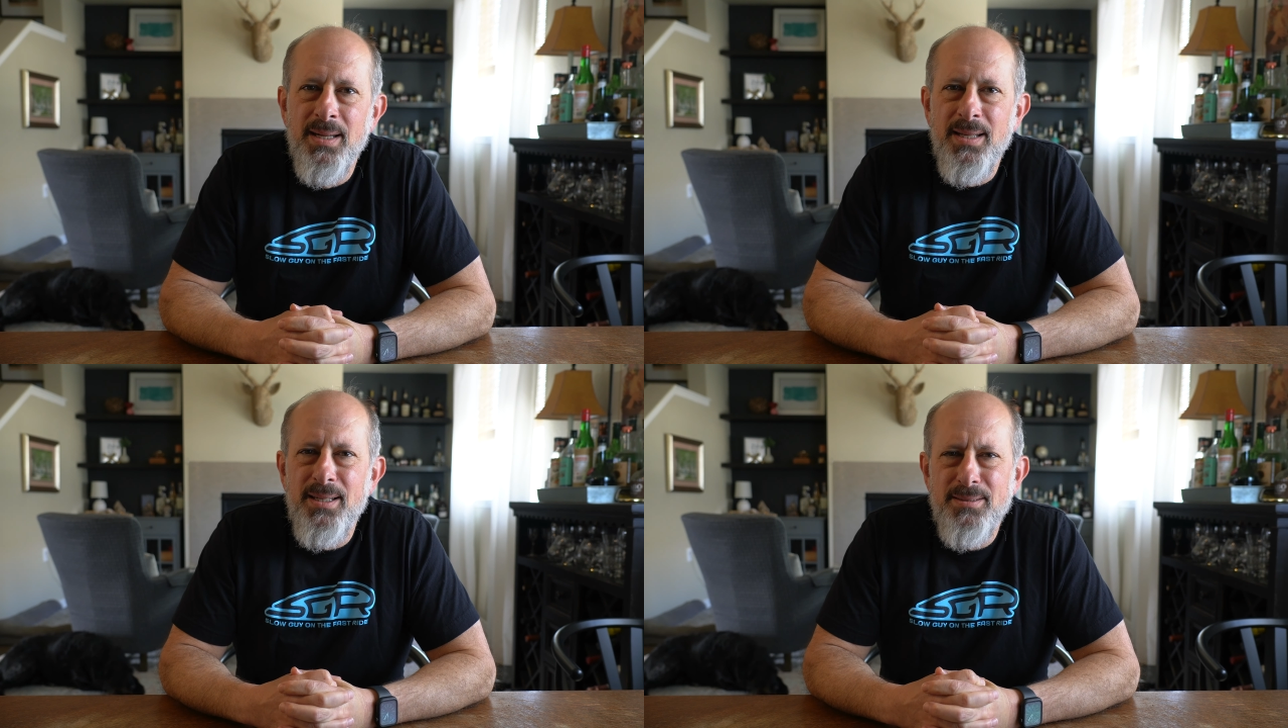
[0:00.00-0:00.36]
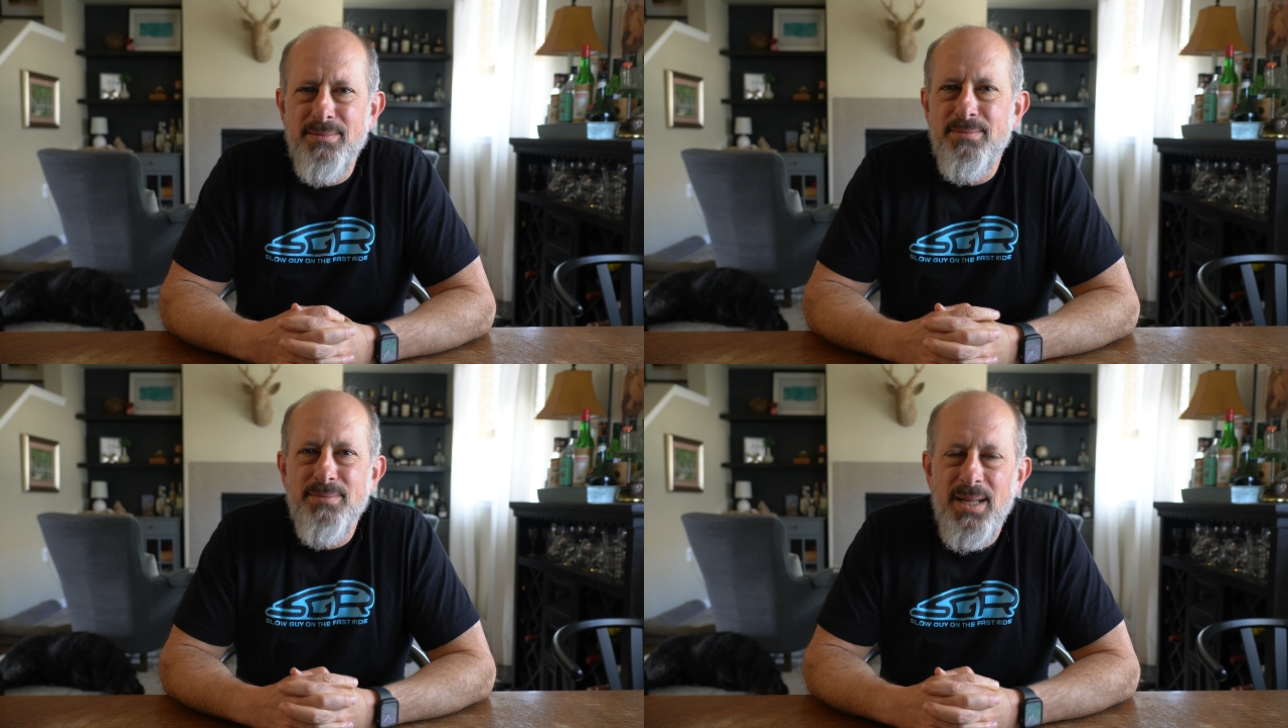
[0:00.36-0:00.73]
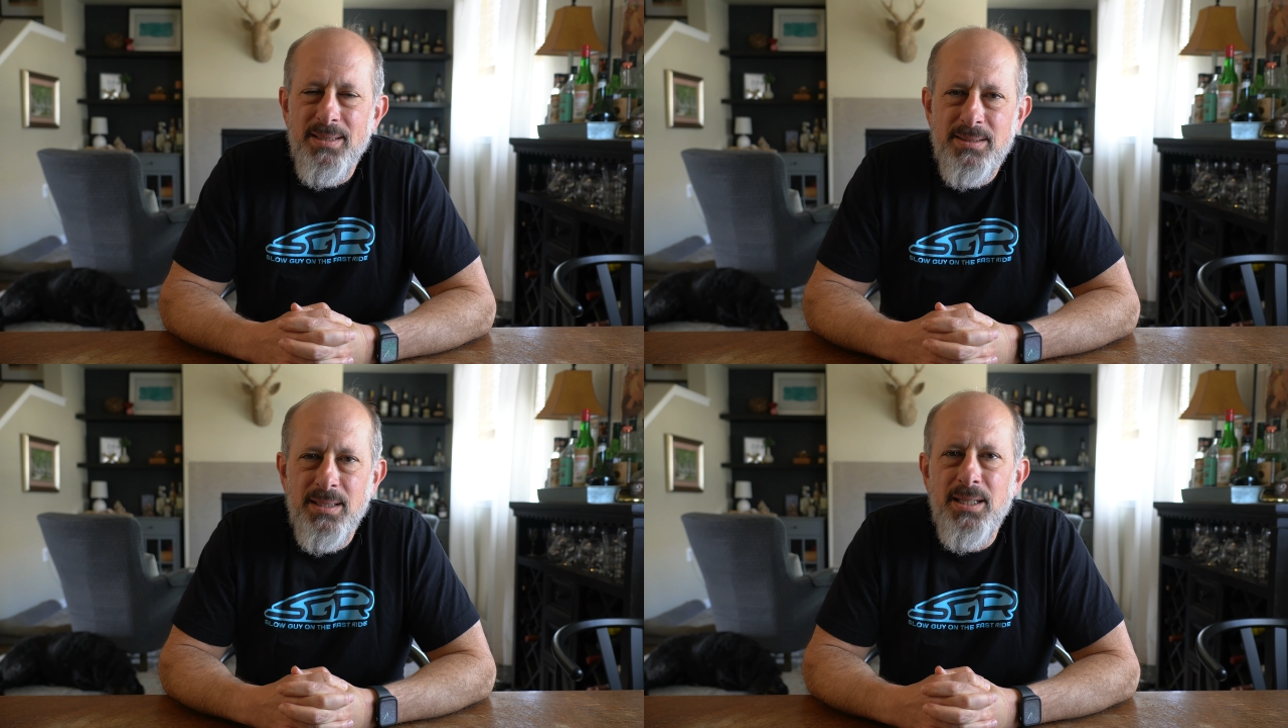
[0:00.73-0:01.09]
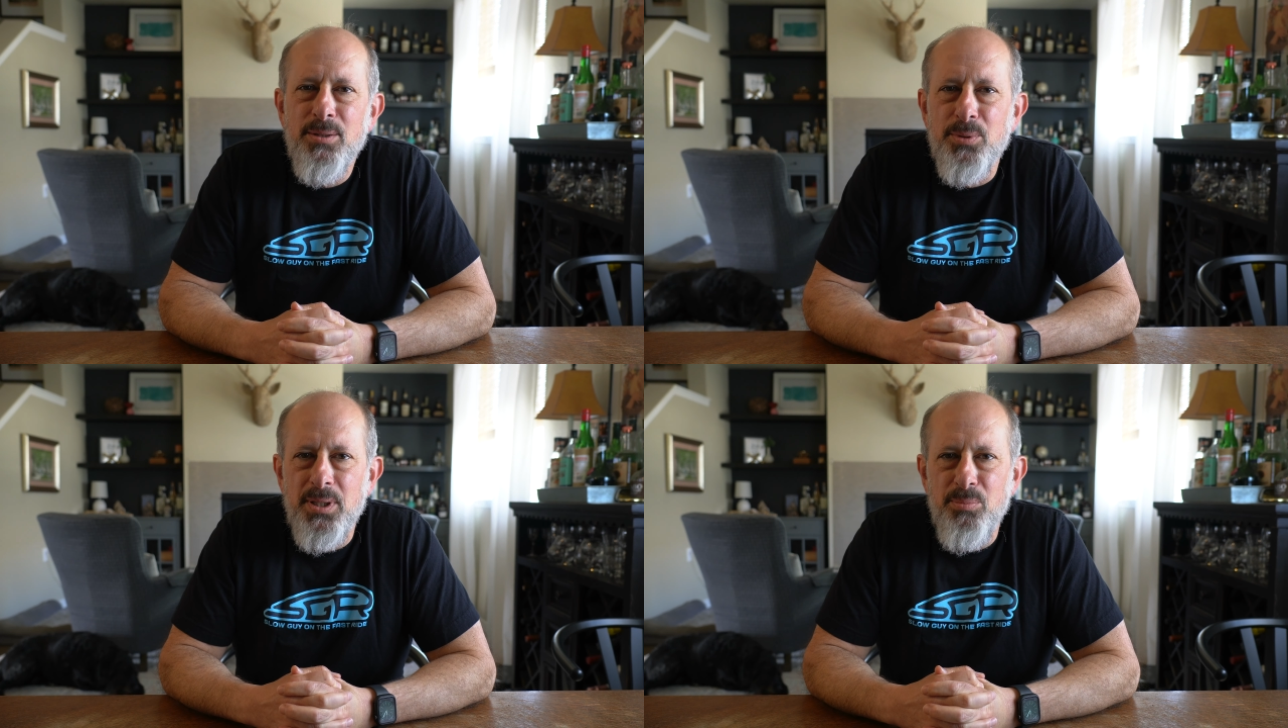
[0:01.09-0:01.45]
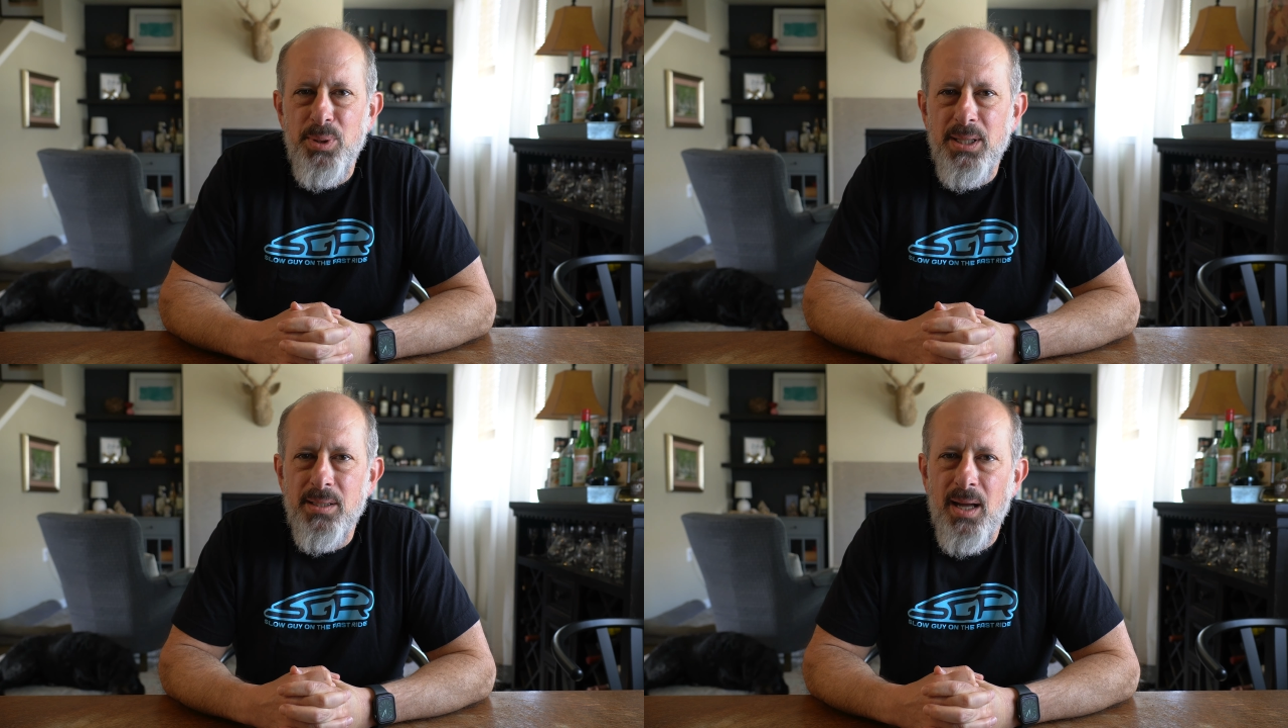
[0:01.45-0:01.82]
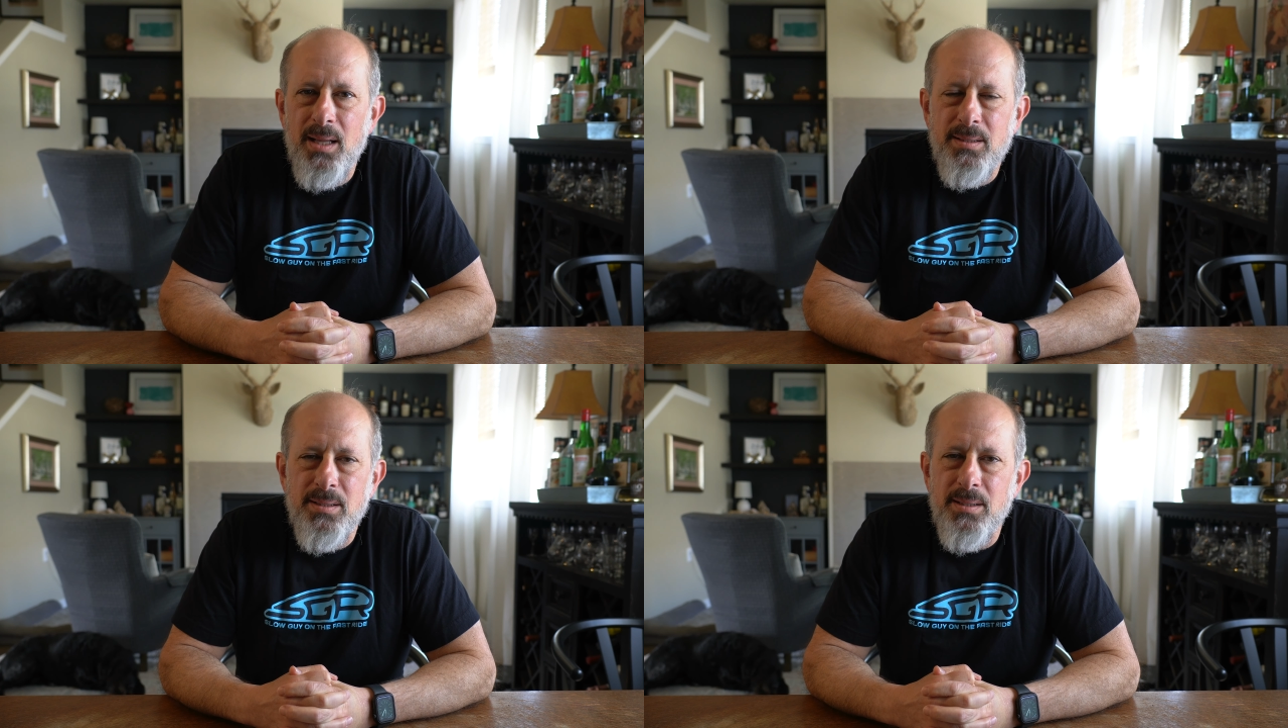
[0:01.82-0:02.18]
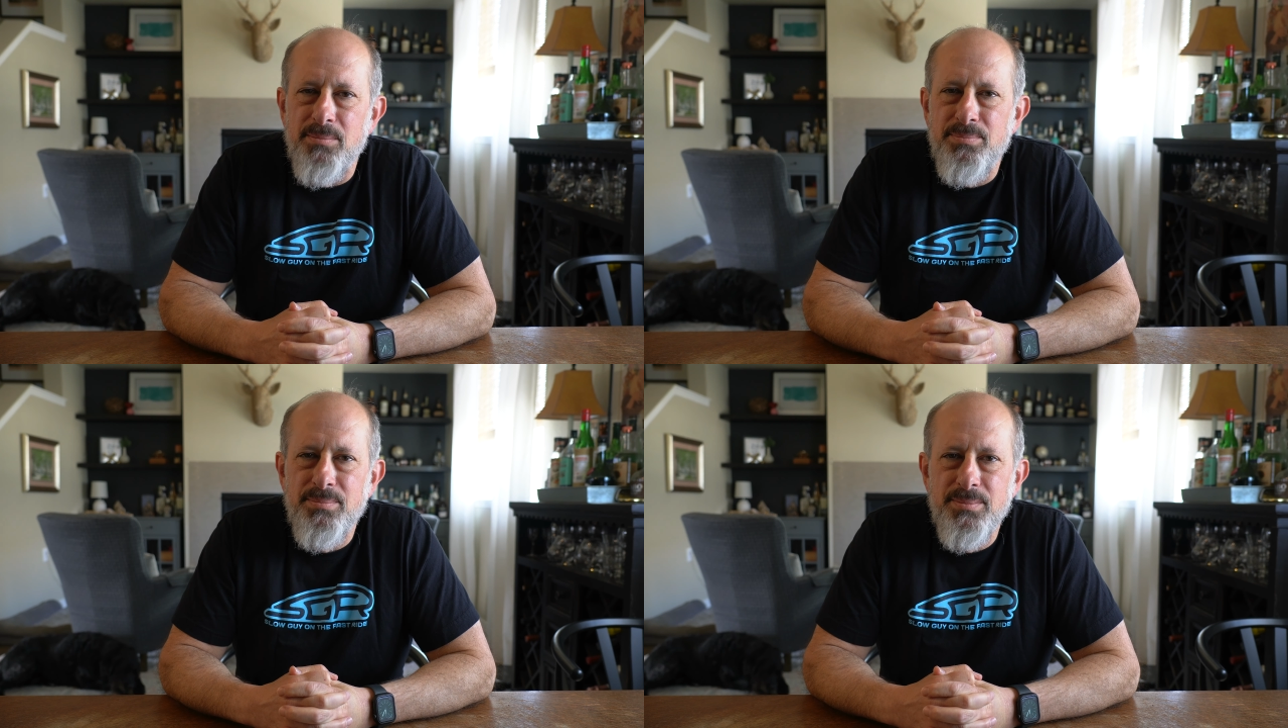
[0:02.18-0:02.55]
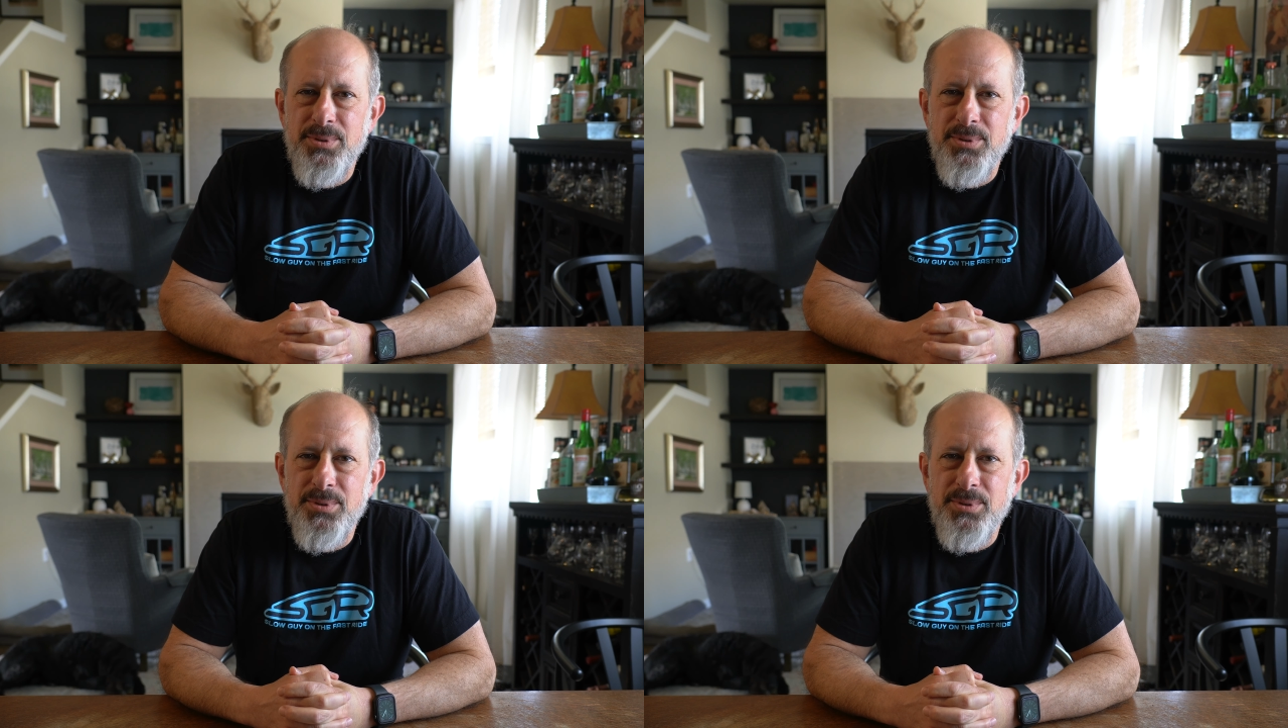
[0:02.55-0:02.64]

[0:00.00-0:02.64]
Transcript: and how silly would it be not to